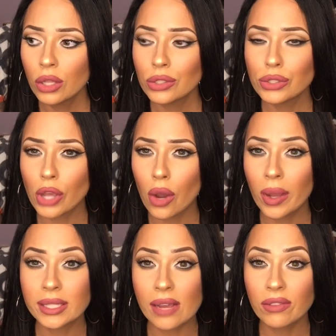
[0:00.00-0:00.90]

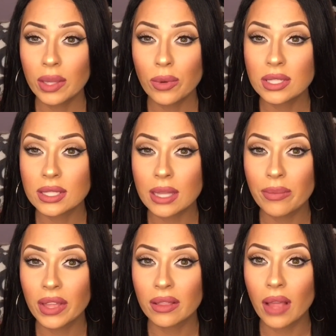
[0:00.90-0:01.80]
So it definitely wasn't
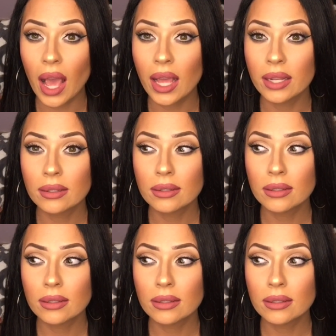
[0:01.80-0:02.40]
something that,